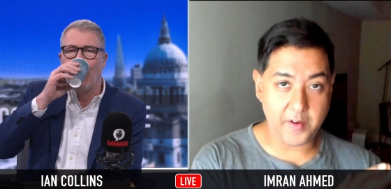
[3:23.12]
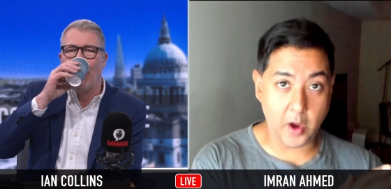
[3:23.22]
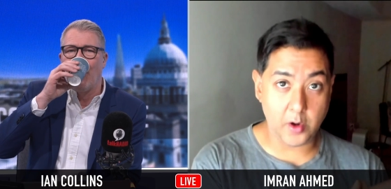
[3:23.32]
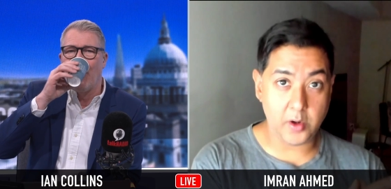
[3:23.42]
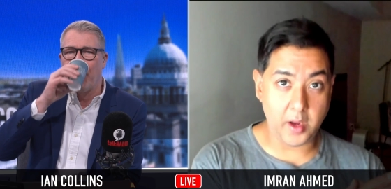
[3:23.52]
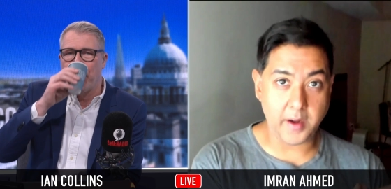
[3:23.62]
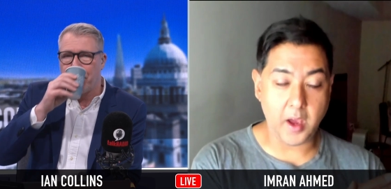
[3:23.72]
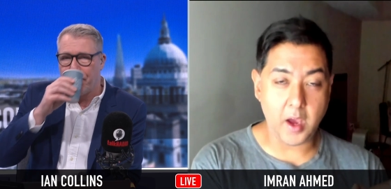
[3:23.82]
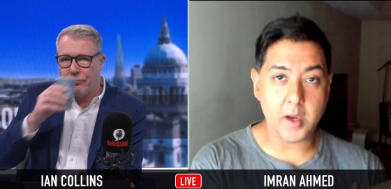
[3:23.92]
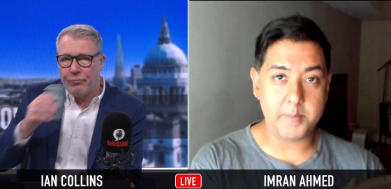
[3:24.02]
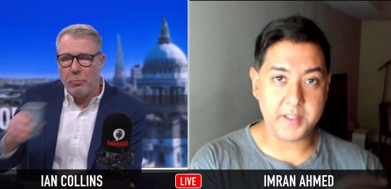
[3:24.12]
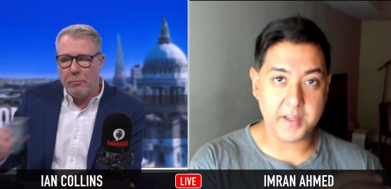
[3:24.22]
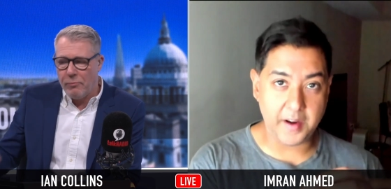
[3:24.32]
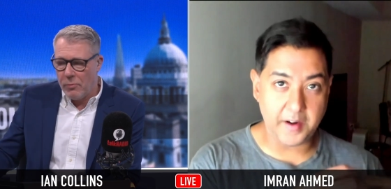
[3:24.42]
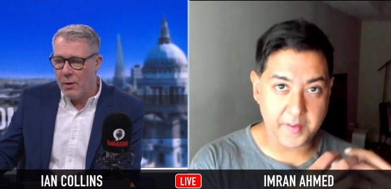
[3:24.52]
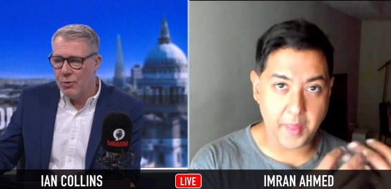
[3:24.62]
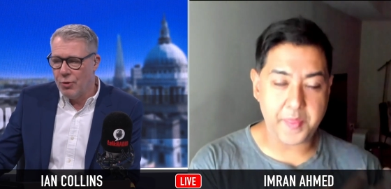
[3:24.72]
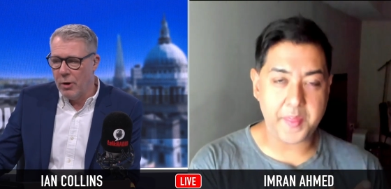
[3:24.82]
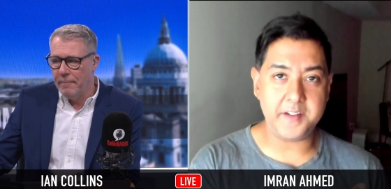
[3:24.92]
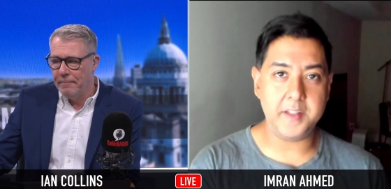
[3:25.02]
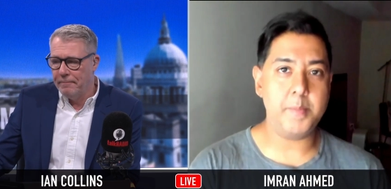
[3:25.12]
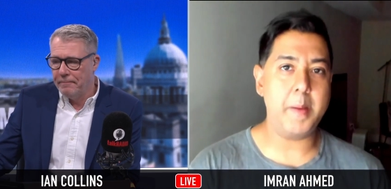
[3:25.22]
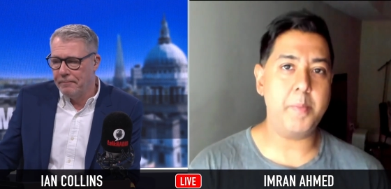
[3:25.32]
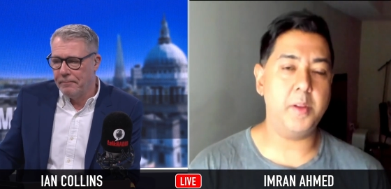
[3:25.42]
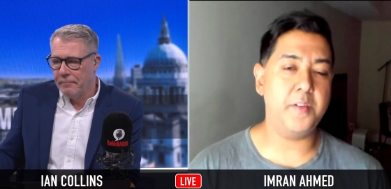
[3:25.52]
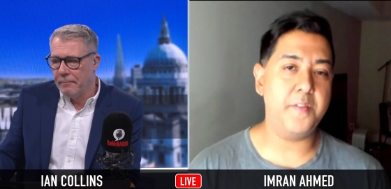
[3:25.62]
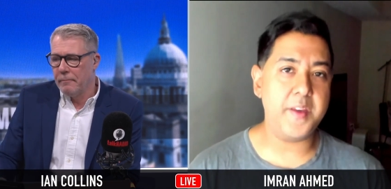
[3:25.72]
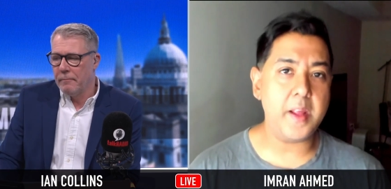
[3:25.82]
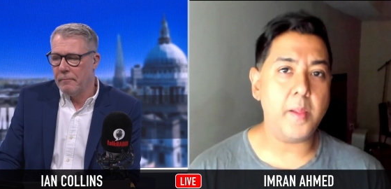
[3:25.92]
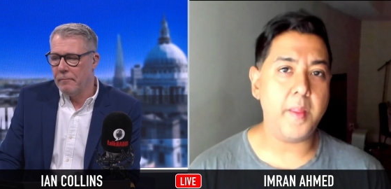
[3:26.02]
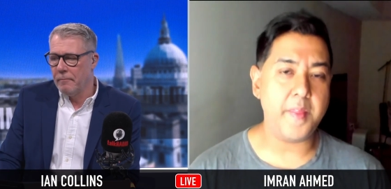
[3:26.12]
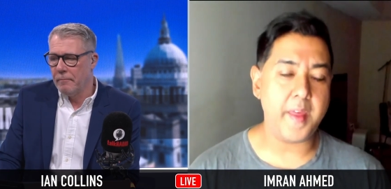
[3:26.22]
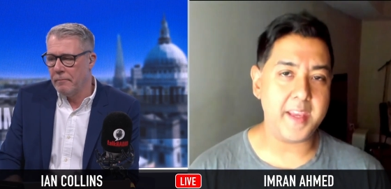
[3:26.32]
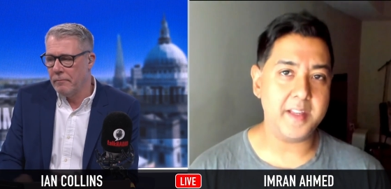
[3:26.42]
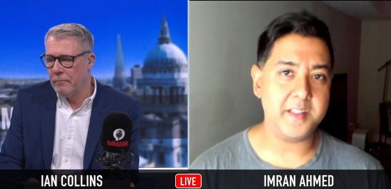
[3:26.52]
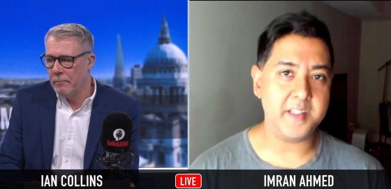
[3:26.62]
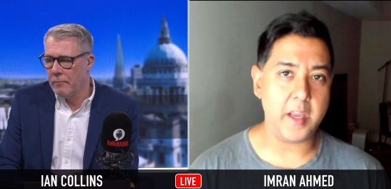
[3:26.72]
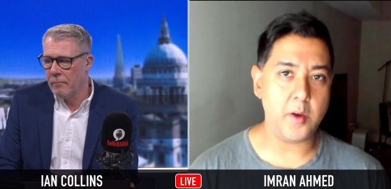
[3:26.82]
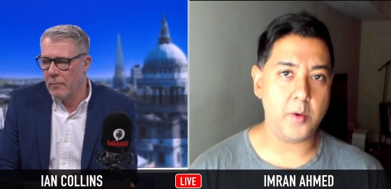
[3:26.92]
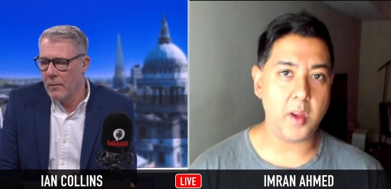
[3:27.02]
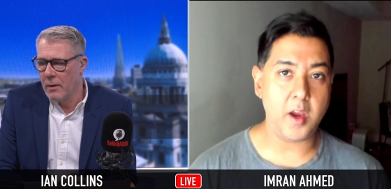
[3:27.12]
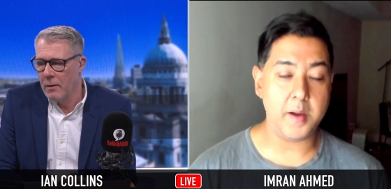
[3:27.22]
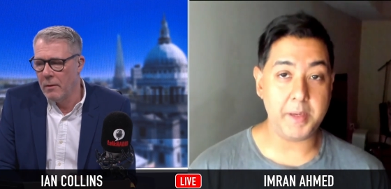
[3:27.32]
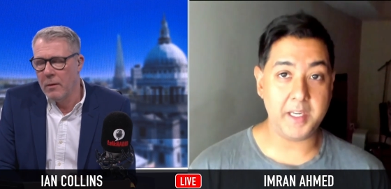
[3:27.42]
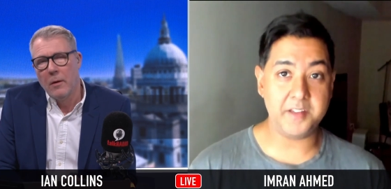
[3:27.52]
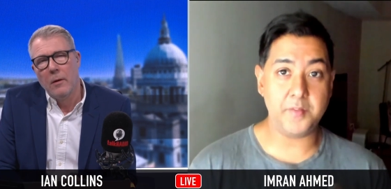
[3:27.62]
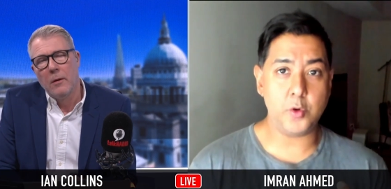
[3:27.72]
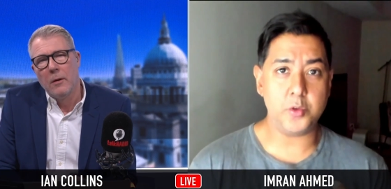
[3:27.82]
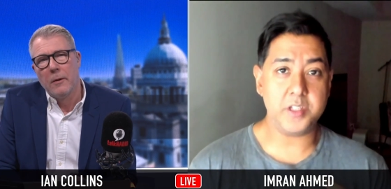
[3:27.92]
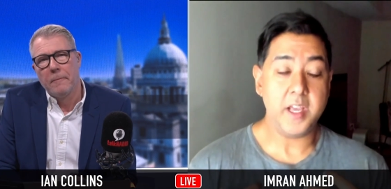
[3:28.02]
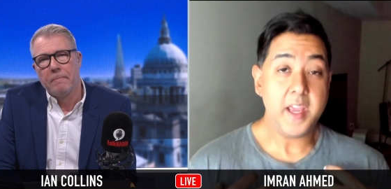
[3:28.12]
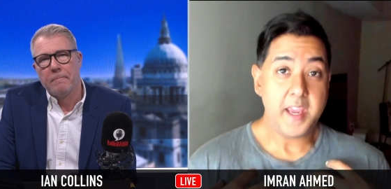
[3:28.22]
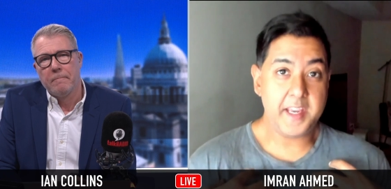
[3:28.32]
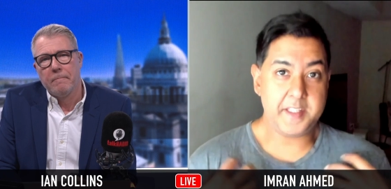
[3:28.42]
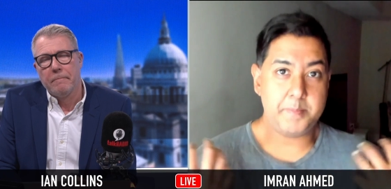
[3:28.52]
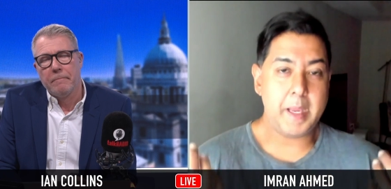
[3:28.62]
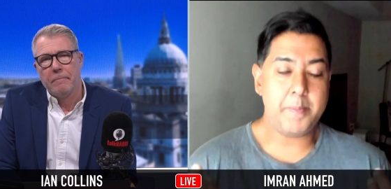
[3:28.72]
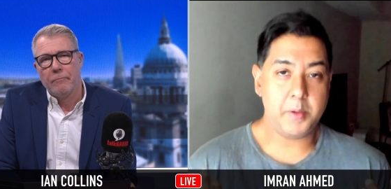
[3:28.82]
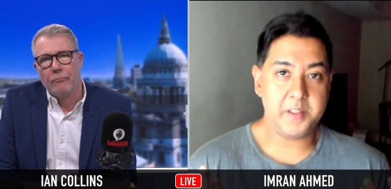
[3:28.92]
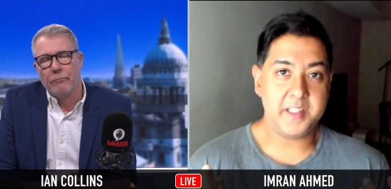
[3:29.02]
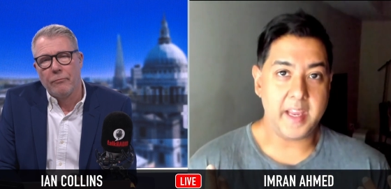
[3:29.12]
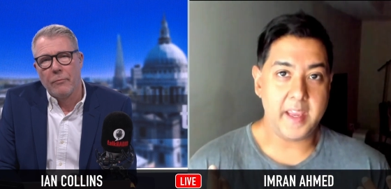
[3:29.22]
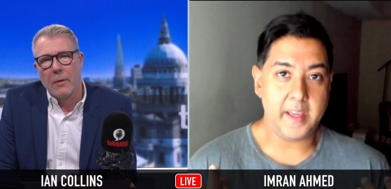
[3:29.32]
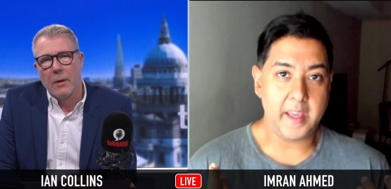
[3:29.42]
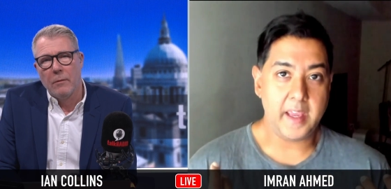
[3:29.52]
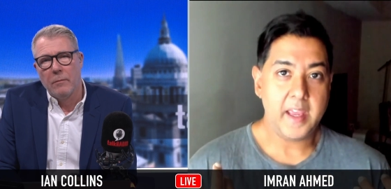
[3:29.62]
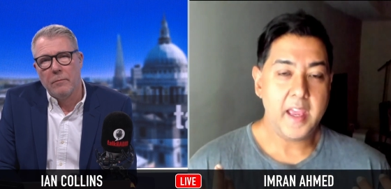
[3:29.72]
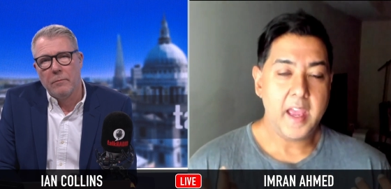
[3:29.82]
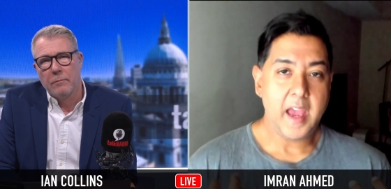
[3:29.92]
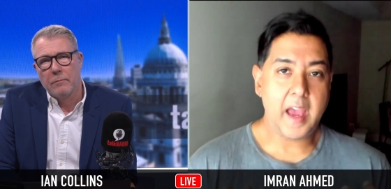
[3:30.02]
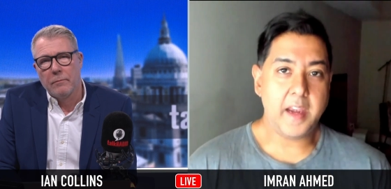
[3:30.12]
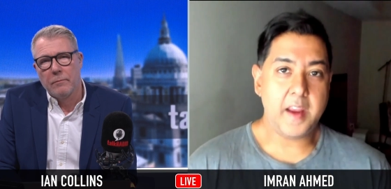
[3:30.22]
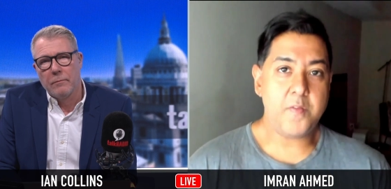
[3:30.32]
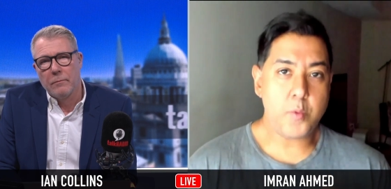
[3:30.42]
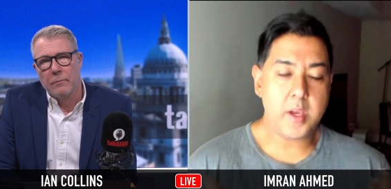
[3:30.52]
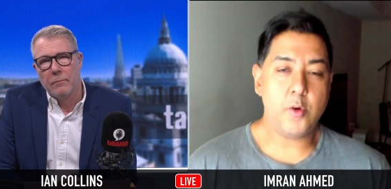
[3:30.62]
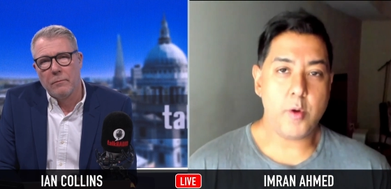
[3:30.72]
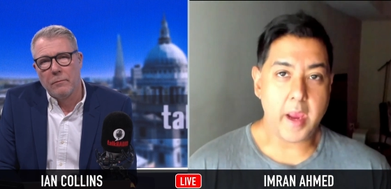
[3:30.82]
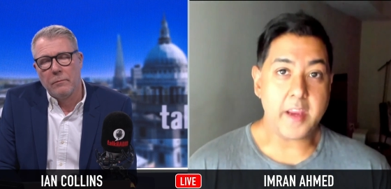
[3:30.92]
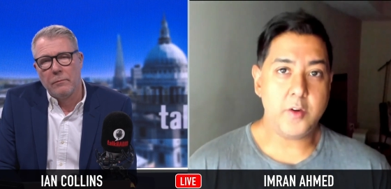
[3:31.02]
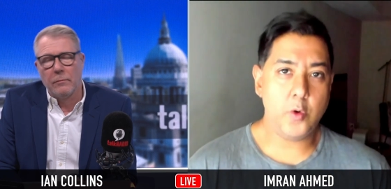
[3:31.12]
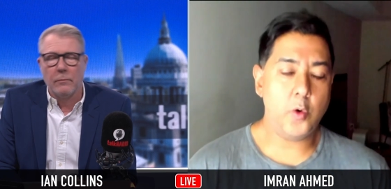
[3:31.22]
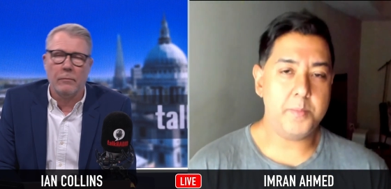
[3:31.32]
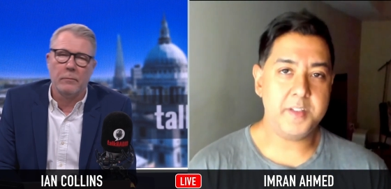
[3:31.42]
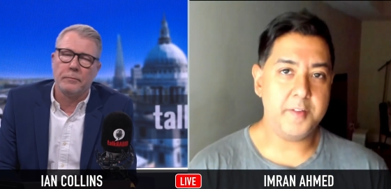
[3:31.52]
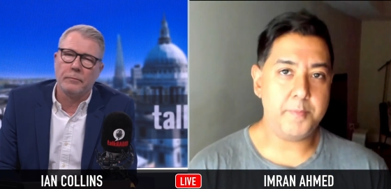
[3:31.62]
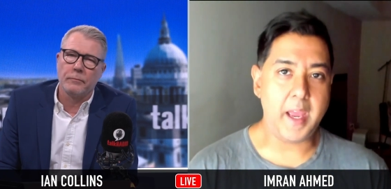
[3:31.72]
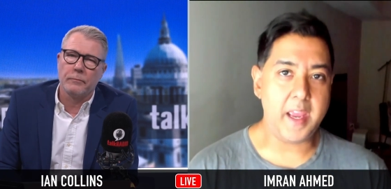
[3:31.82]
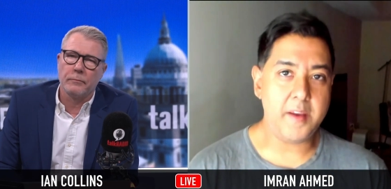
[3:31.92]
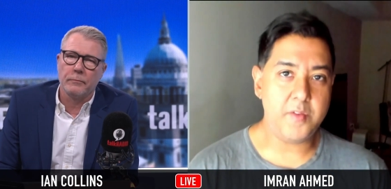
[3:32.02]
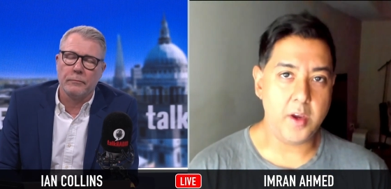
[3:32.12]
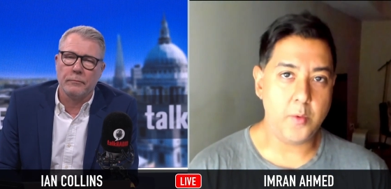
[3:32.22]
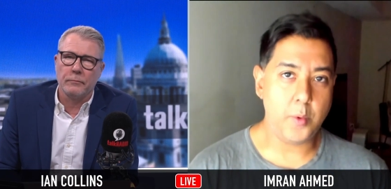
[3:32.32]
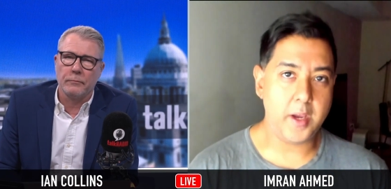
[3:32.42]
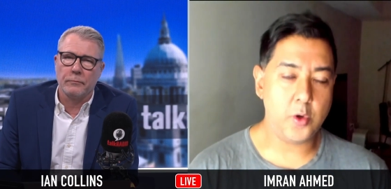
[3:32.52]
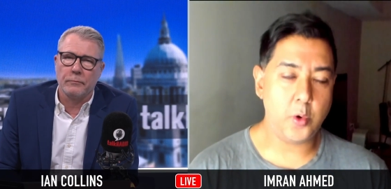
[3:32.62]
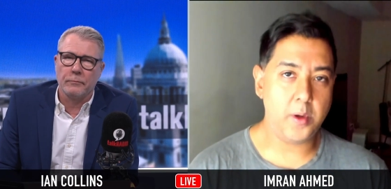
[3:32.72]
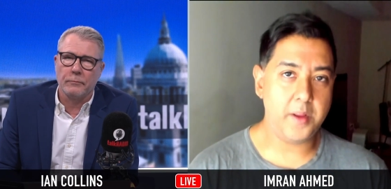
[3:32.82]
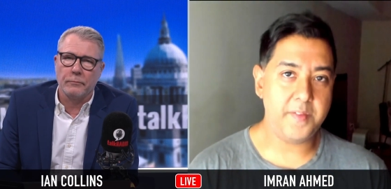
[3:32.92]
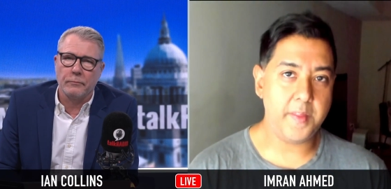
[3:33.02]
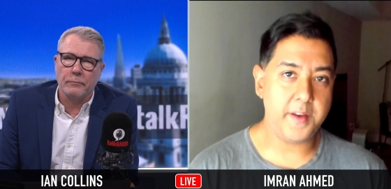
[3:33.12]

Speaker 1: for online harms and, and for the things that people feel that they can say online because of course it's people saying it and if we create norms of behavior where calling